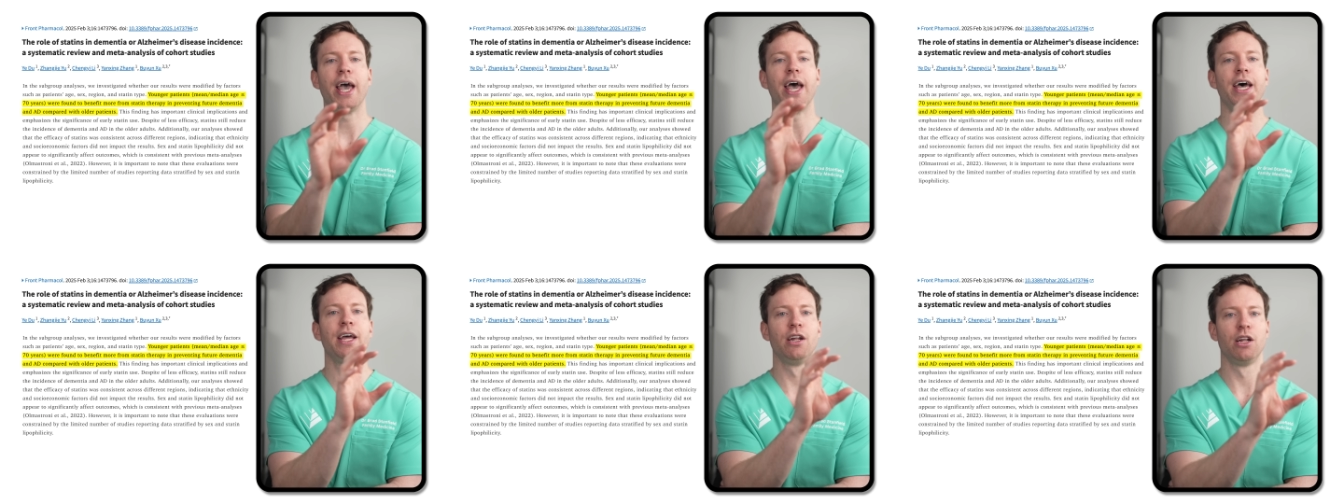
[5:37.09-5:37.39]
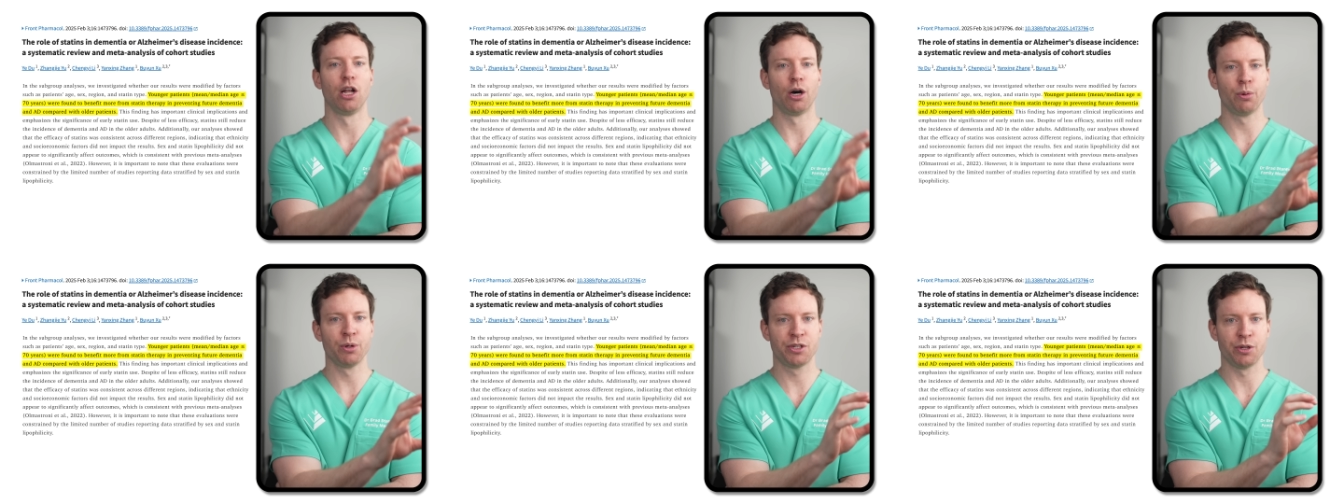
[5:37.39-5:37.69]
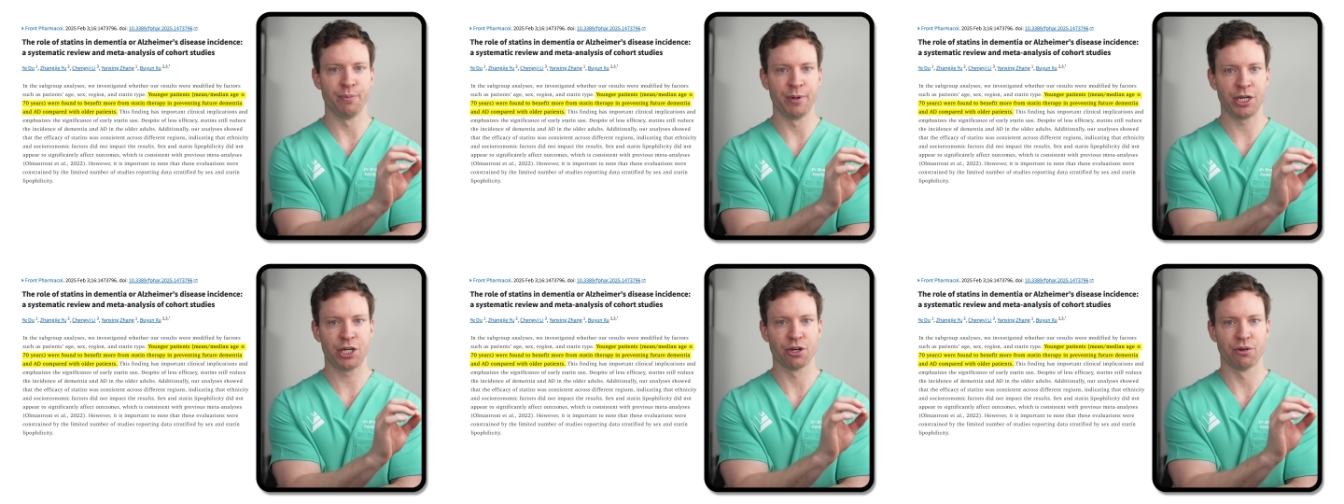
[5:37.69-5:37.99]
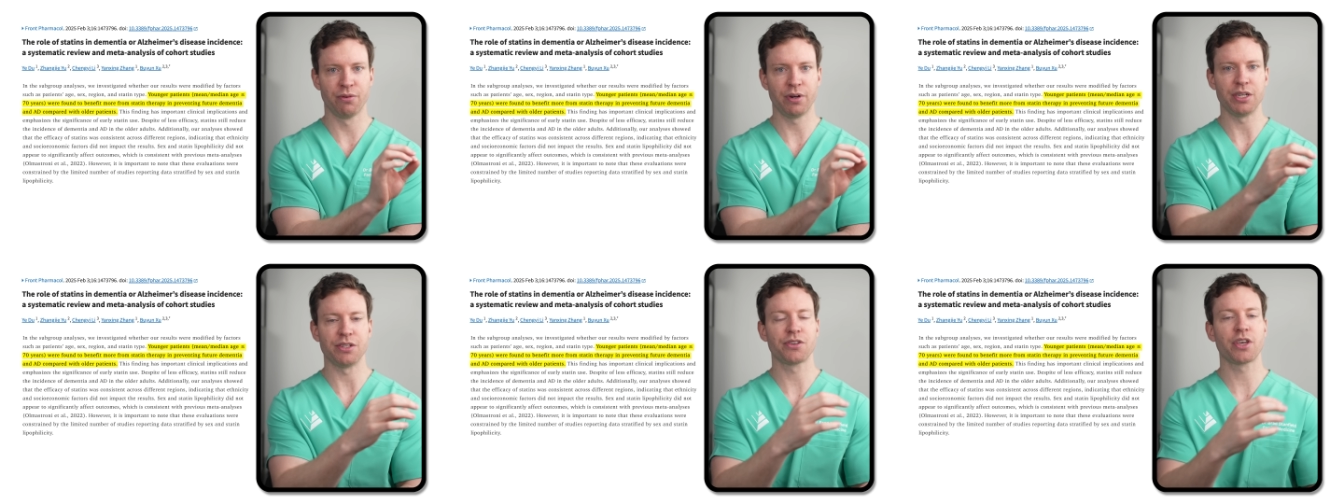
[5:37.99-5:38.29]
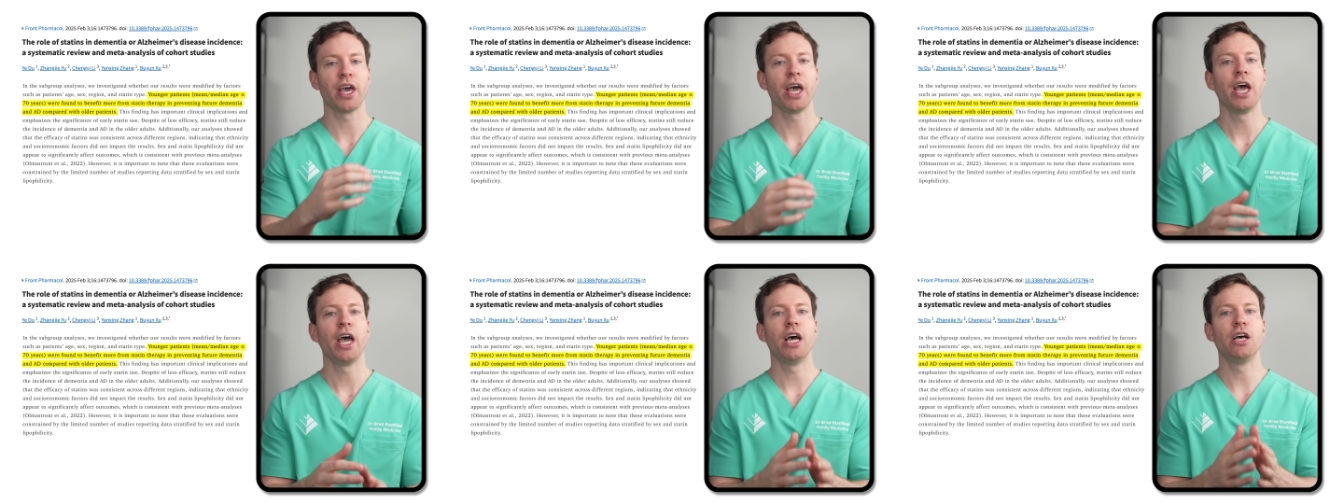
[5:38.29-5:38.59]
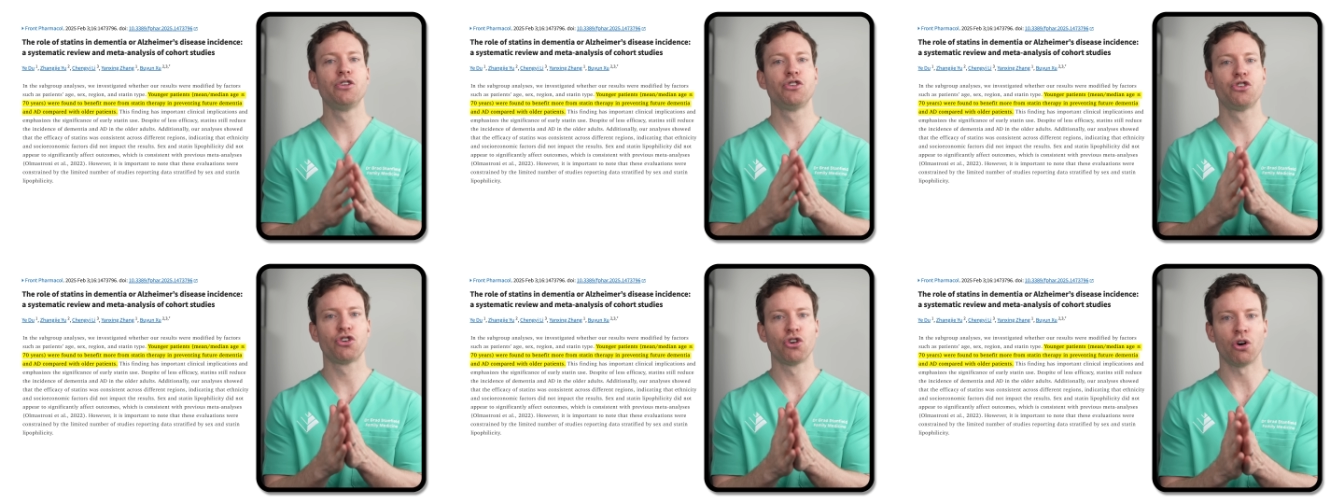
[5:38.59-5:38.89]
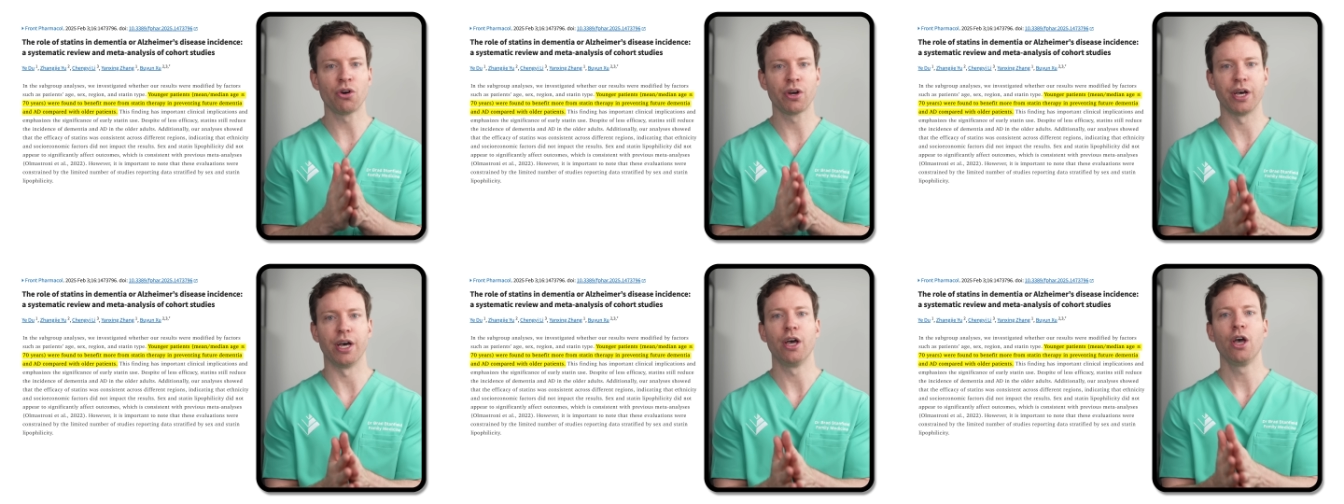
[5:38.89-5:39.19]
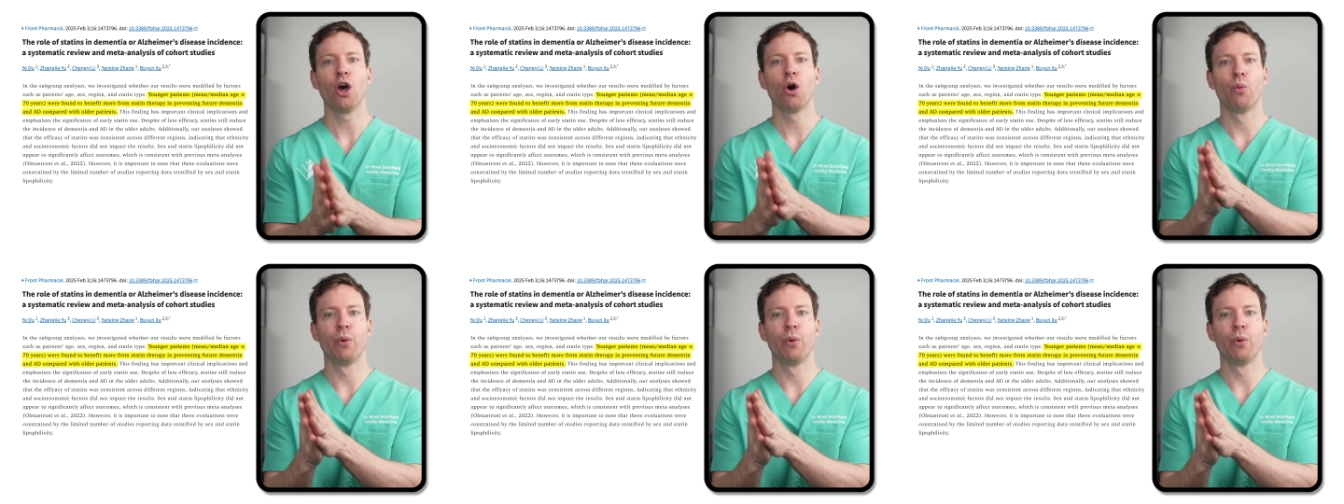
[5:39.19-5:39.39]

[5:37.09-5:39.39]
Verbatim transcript: and lower dementia risk is stronger